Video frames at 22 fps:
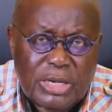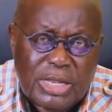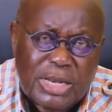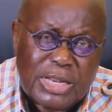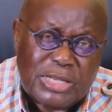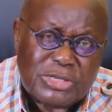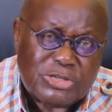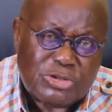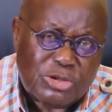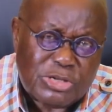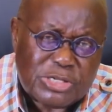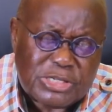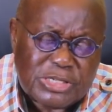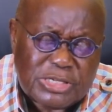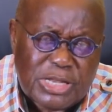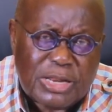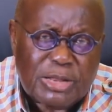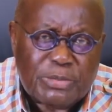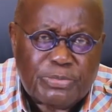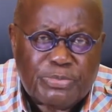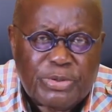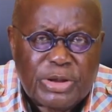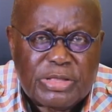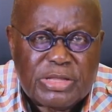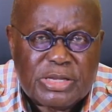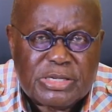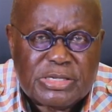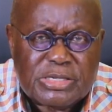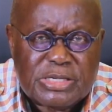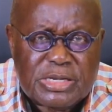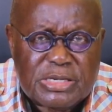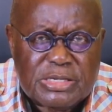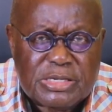Let us all celebrate
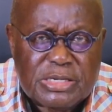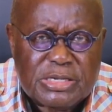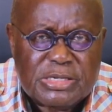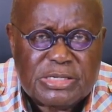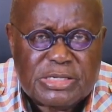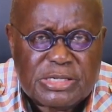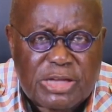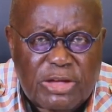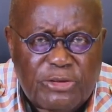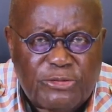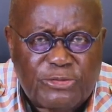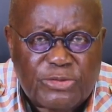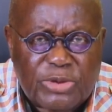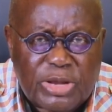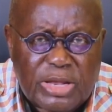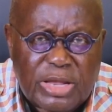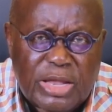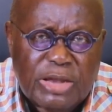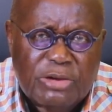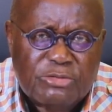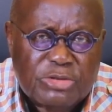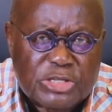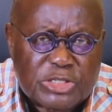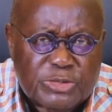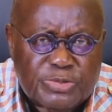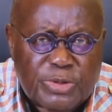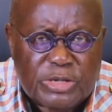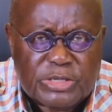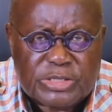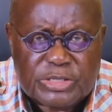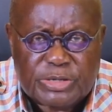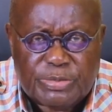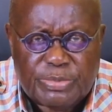the season safely and
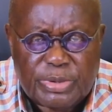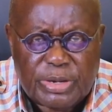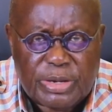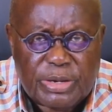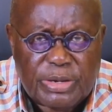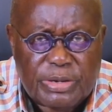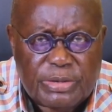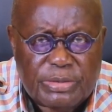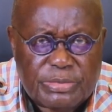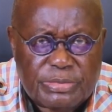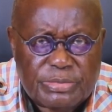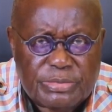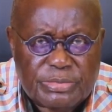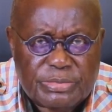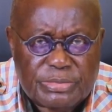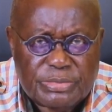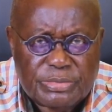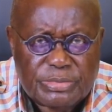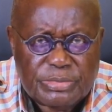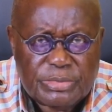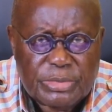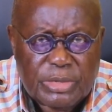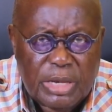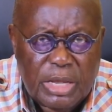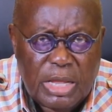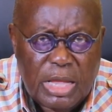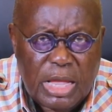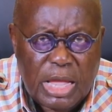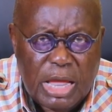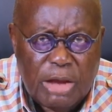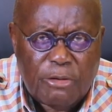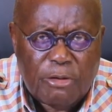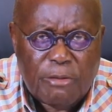responsibly.
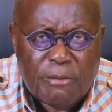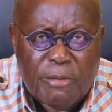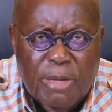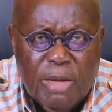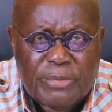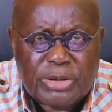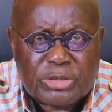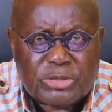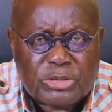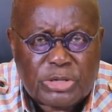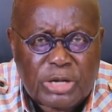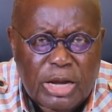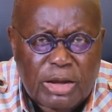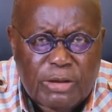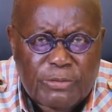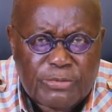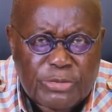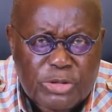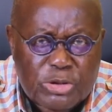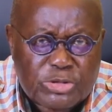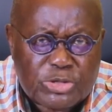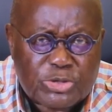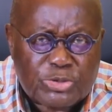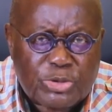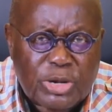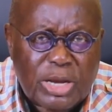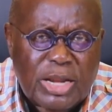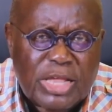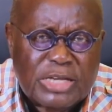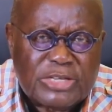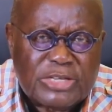And remember to help those who are